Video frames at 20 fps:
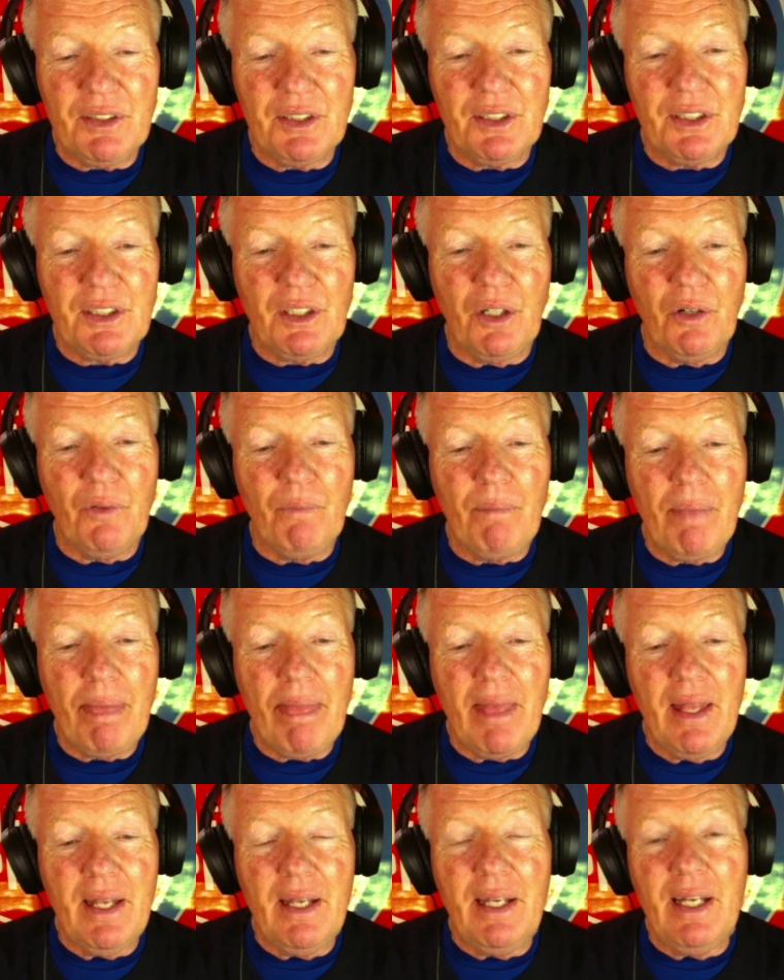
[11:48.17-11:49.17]
So
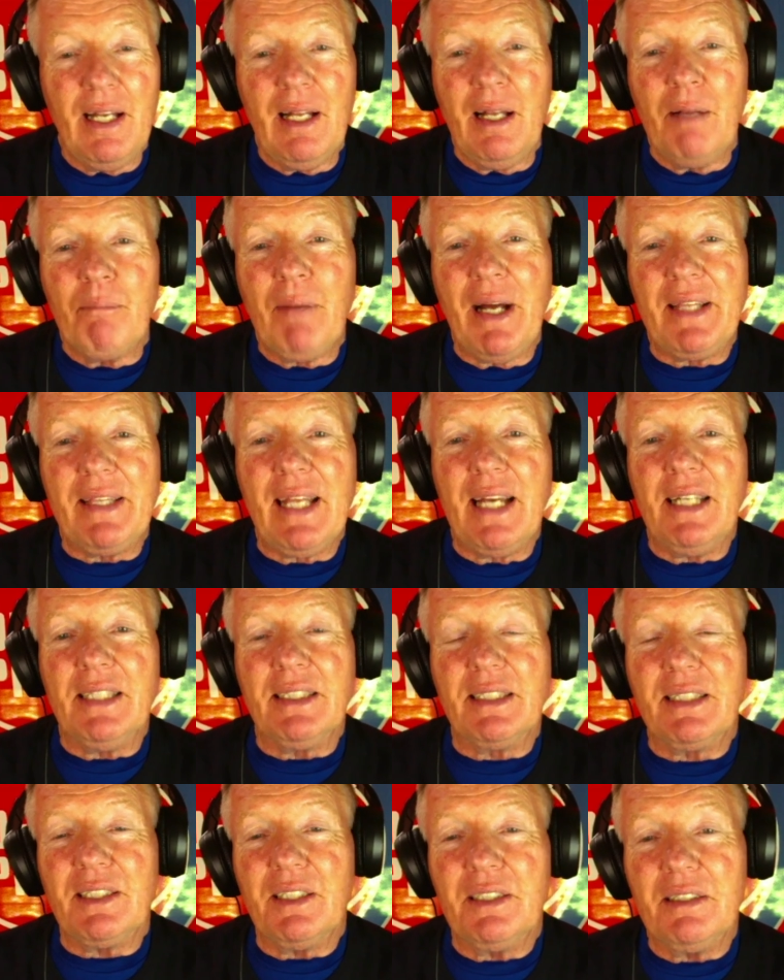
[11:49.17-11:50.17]
my thing
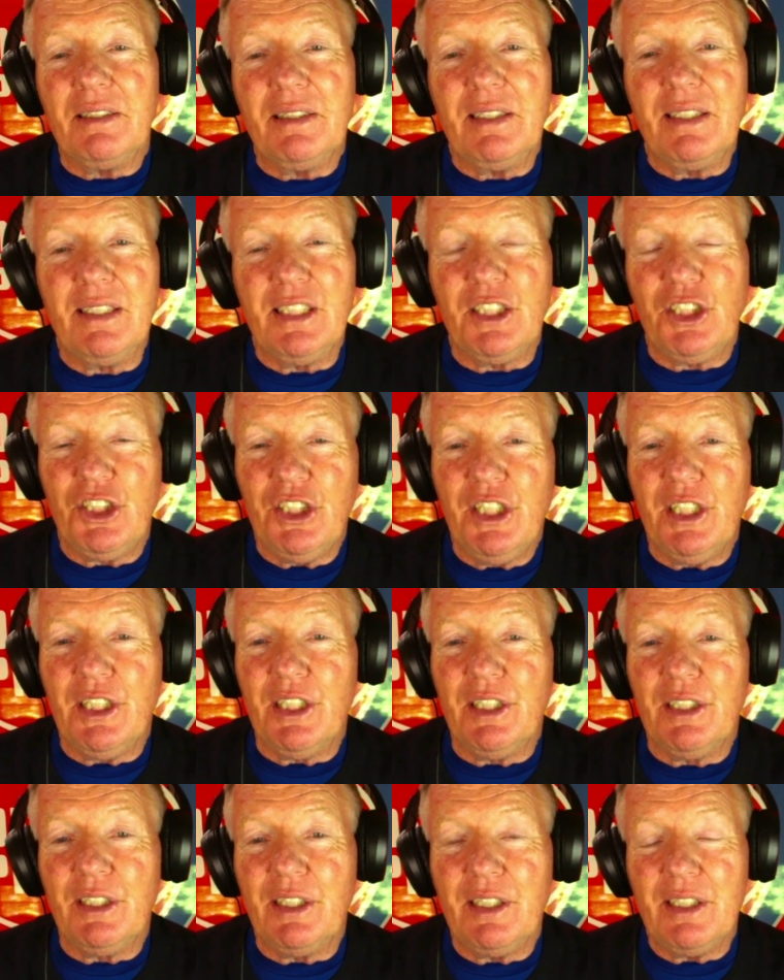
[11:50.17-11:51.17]
is, this
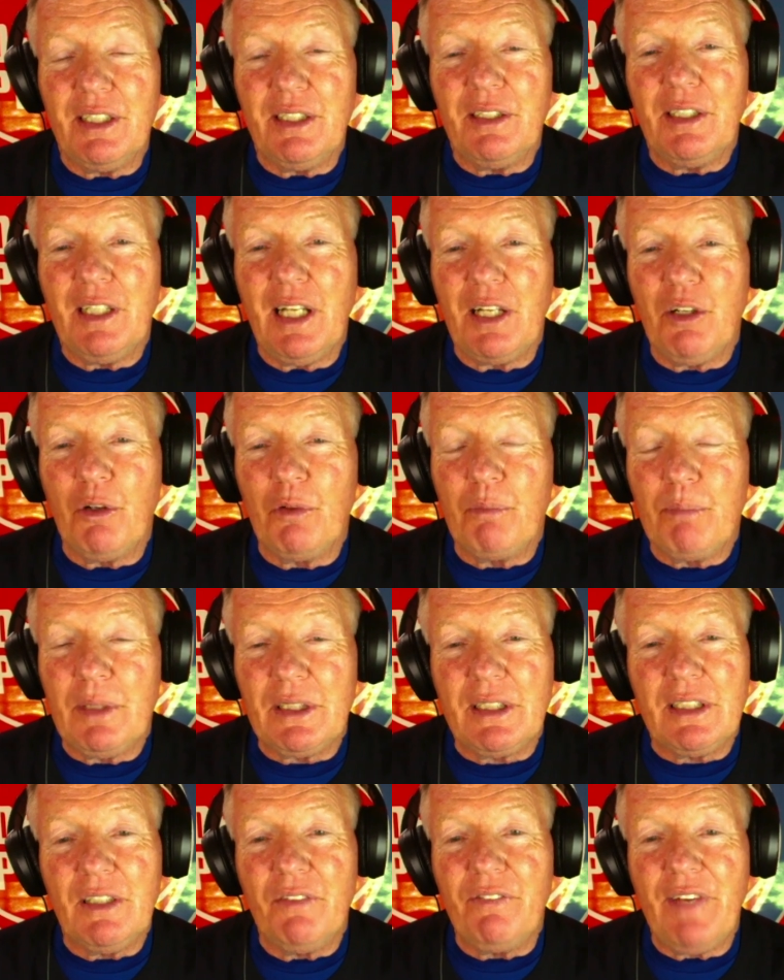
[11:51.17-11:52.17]
year, I know
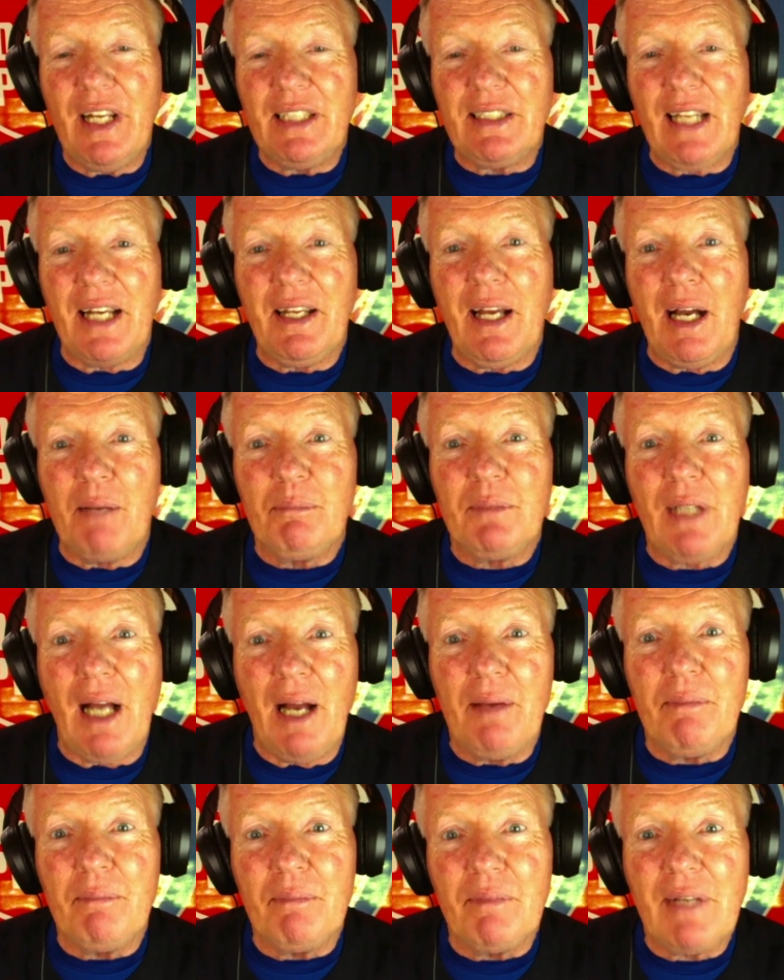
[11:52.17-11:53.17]
Piston fans,
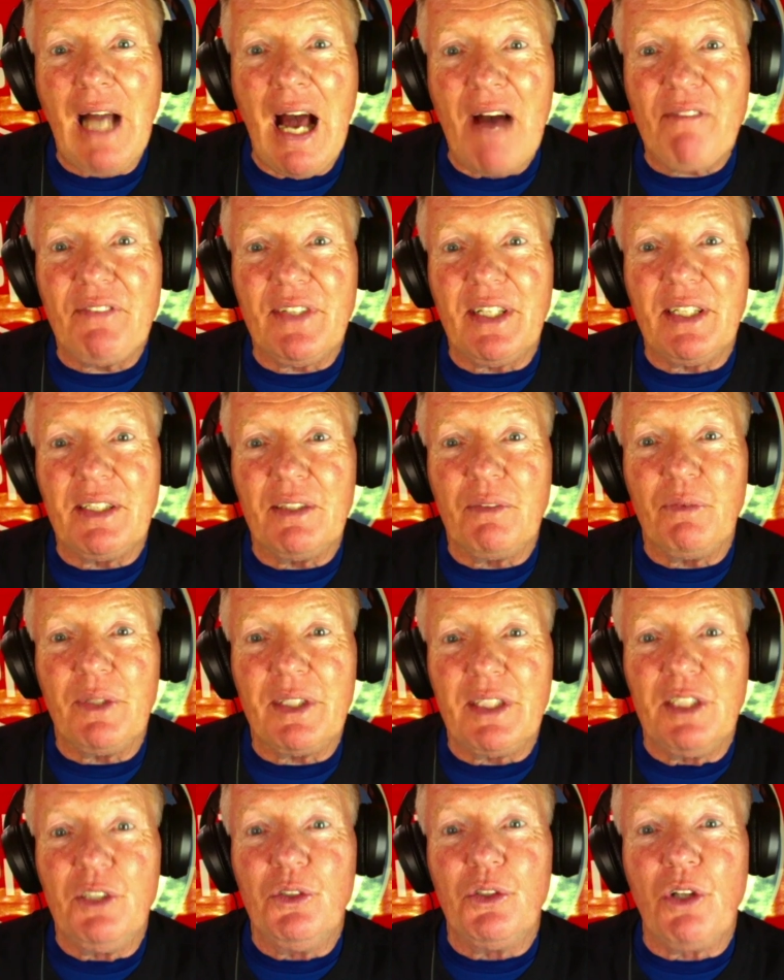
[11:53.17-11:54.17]
I'm confident with
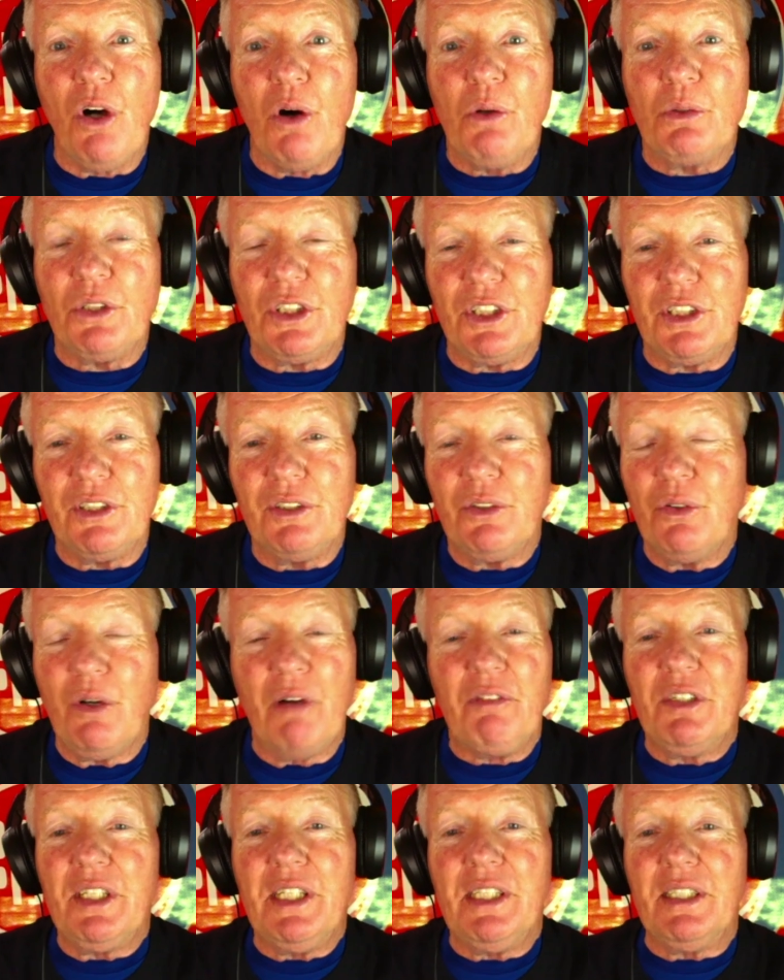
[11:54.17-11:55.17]
the new coach,
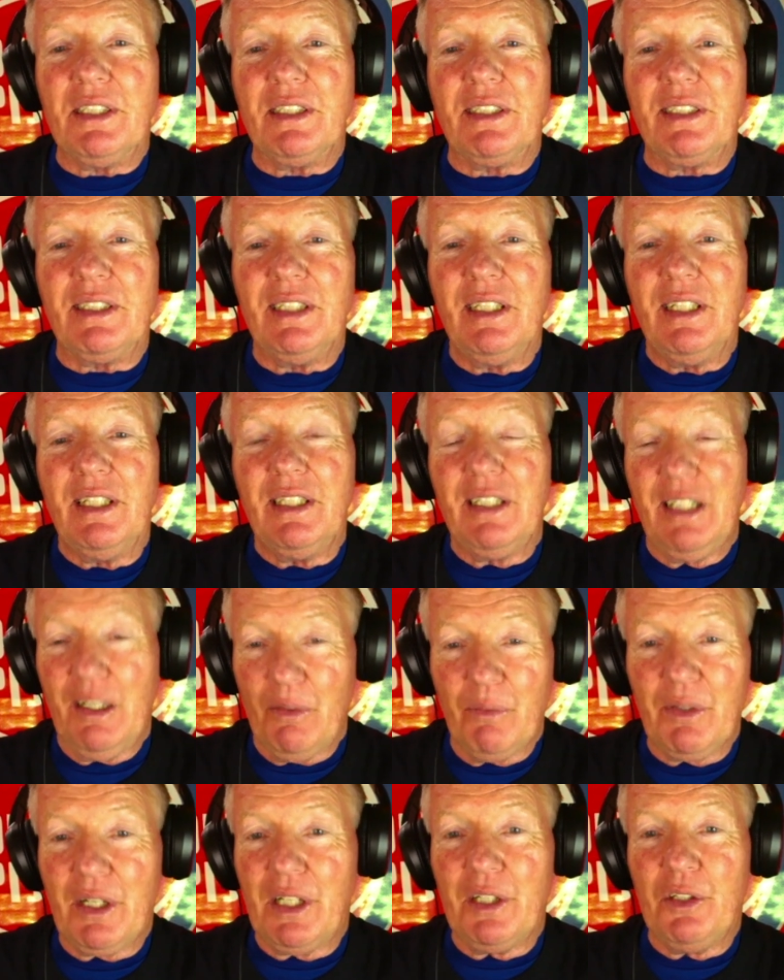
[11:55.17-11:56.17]
whoever it is, that
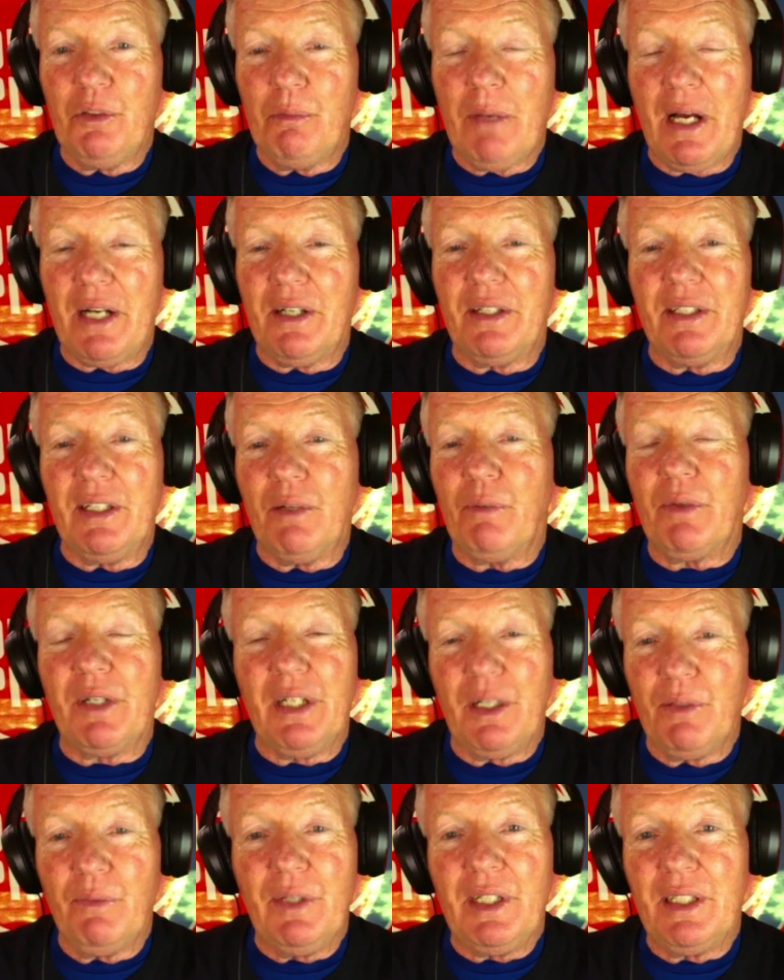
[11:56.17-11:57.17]
we're going to do better, that we're
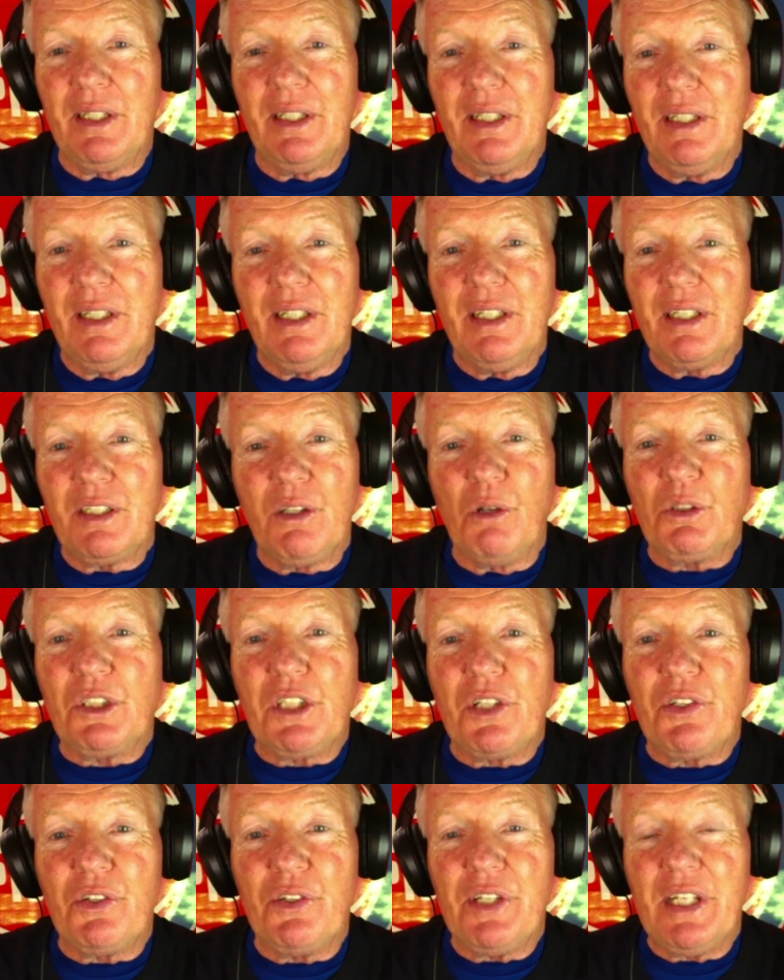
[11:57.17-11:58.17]
going to win close to
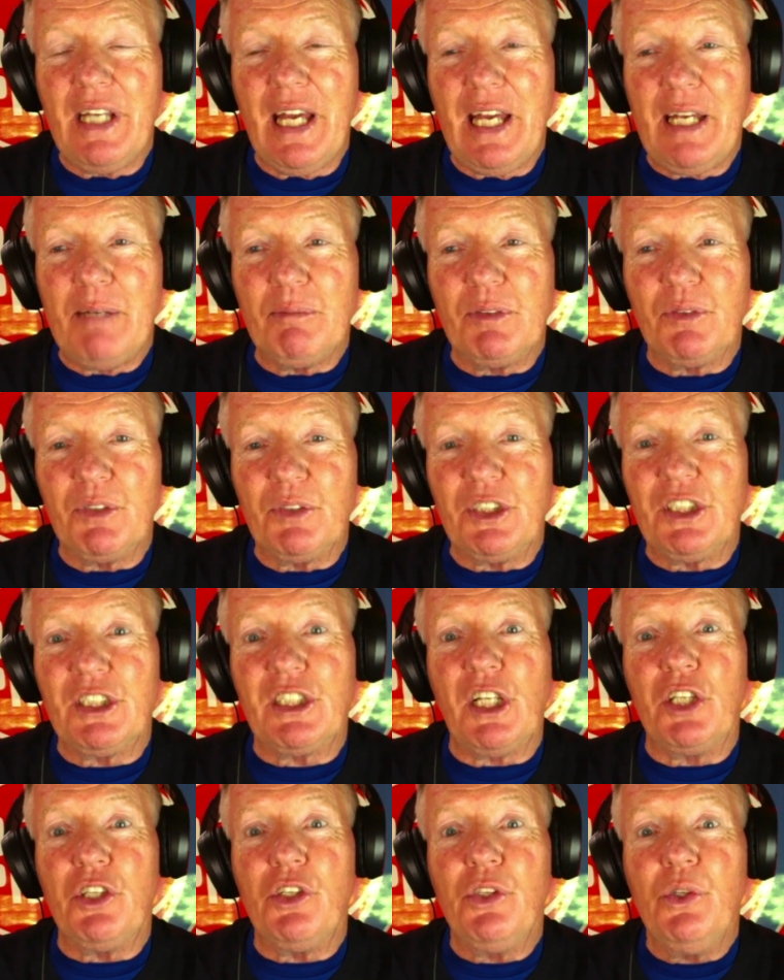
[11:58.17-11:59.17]
30 games, which is a
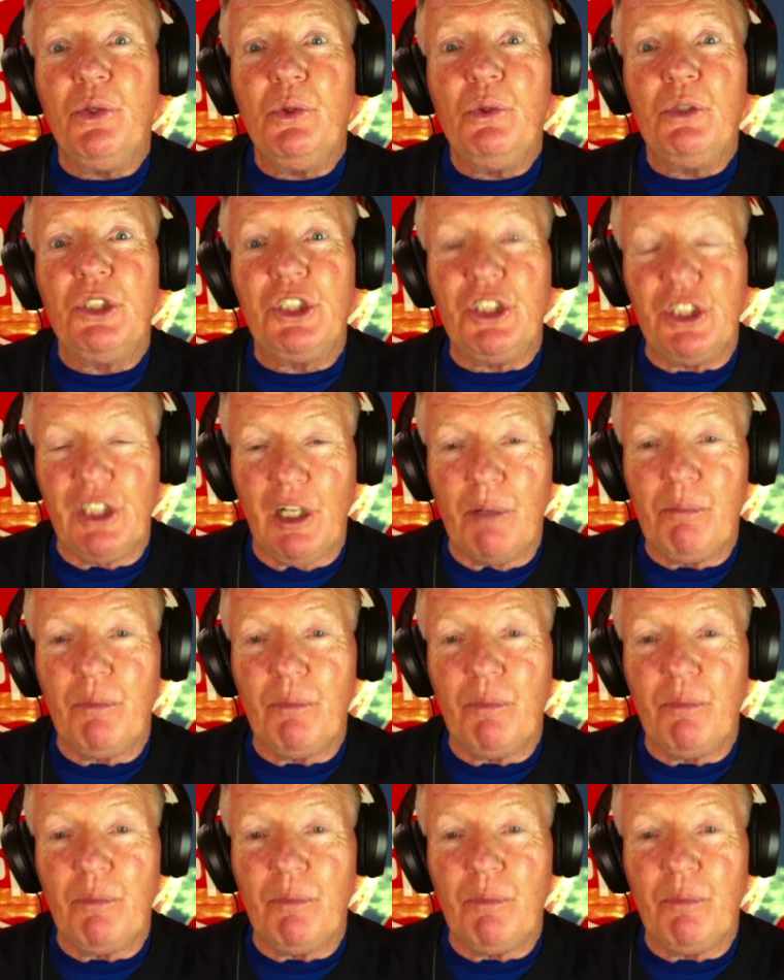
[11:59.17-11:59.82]
huge jump